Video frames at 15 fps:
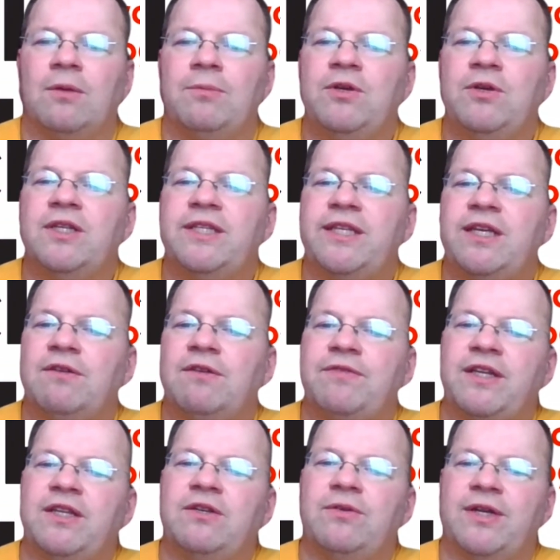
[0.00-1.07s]
Community of
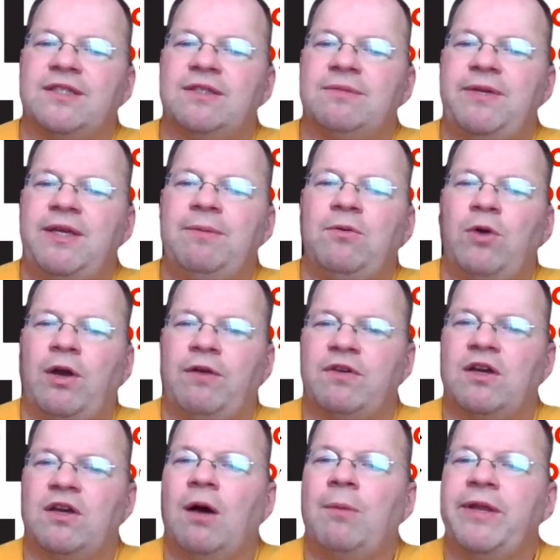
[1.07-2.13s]
interest, people who have
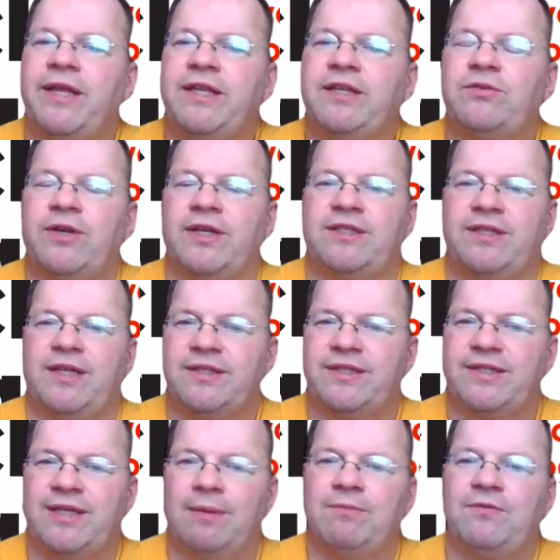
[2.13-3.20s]
a common interest
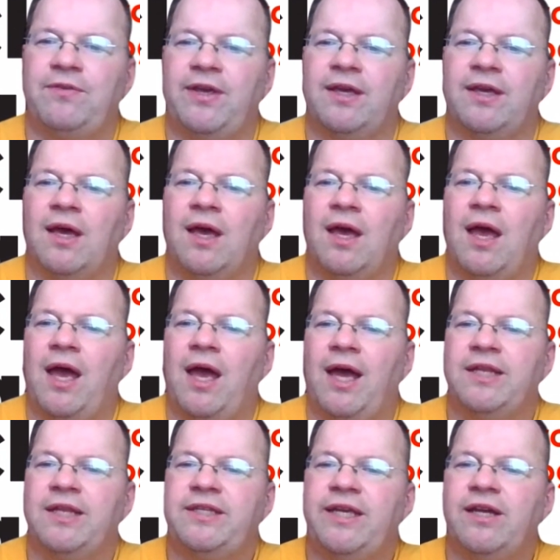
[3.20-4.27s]
in something,
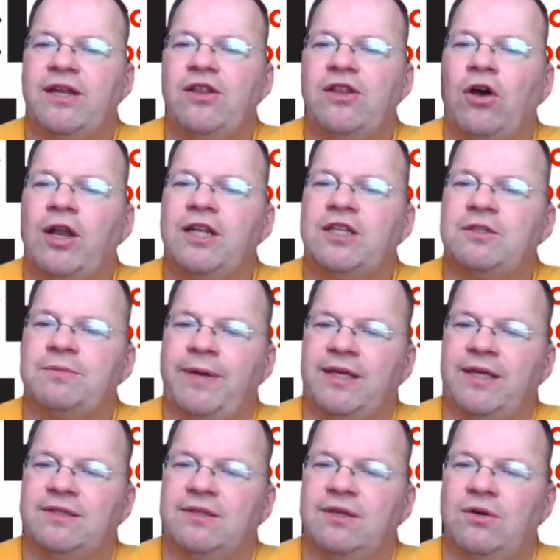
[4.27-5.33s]
and here knowledge
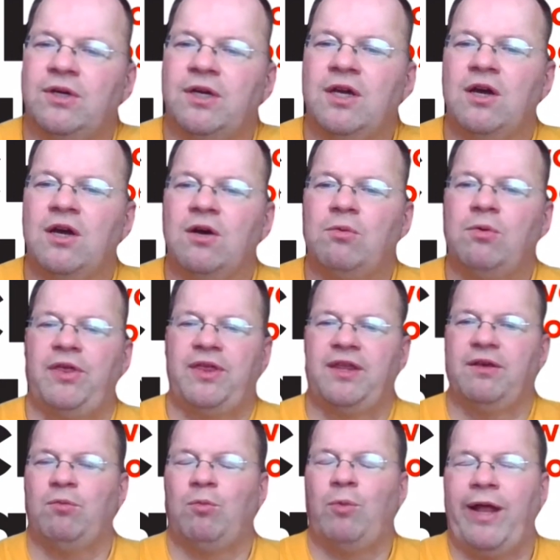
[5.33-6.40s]
base. So with
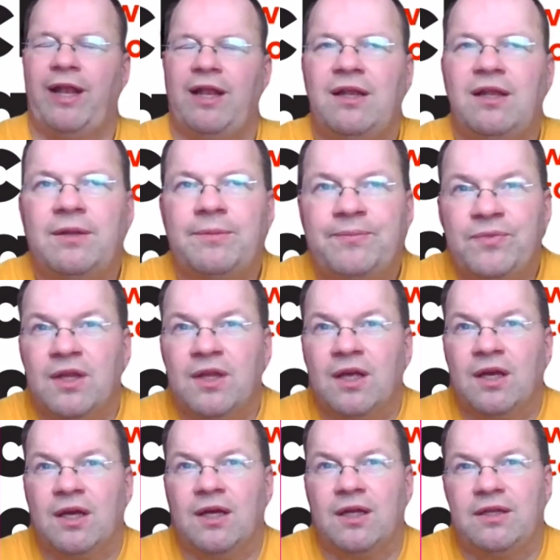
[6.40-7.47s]
the
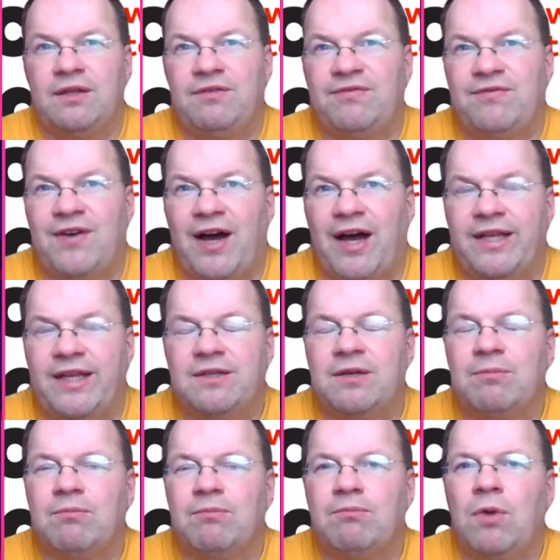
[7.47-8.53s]
well-defined
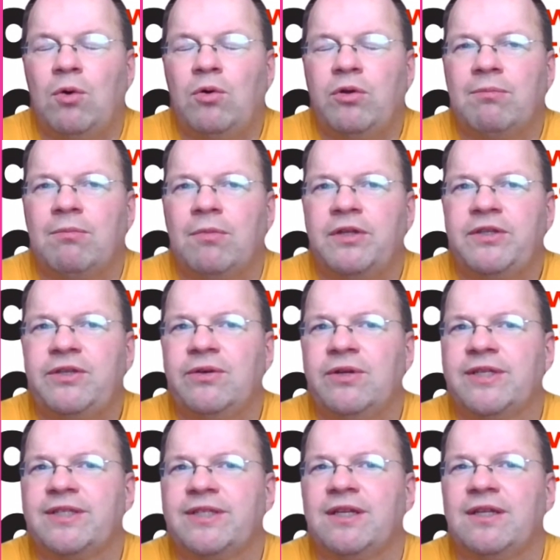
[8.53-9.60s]

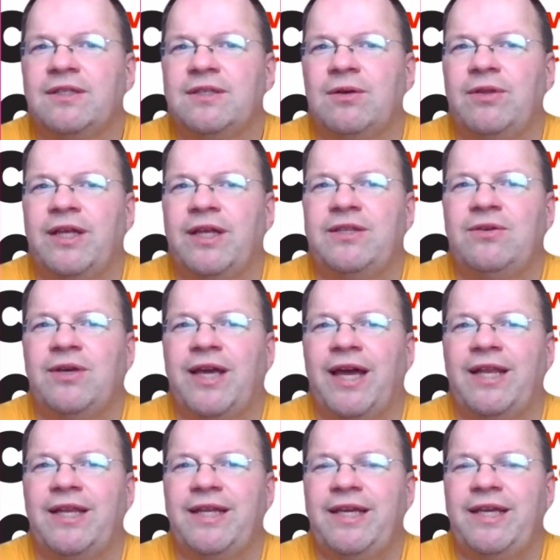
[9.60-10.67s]
modules, so that you
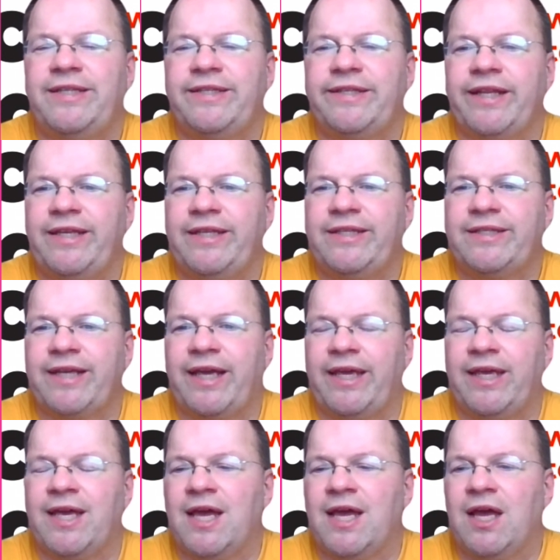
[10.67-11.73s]
can easily
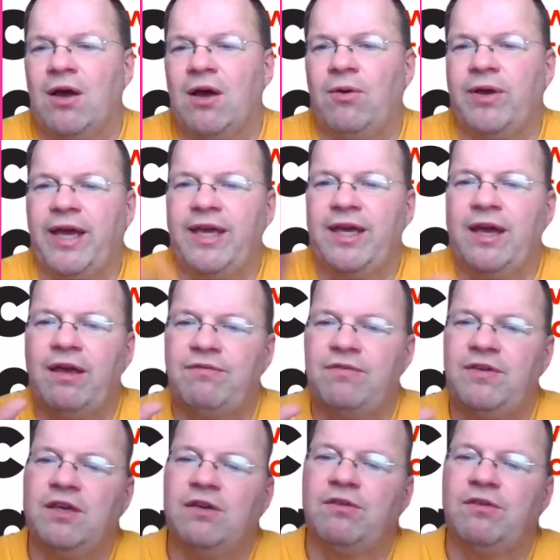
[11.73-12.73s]
say, okay, I have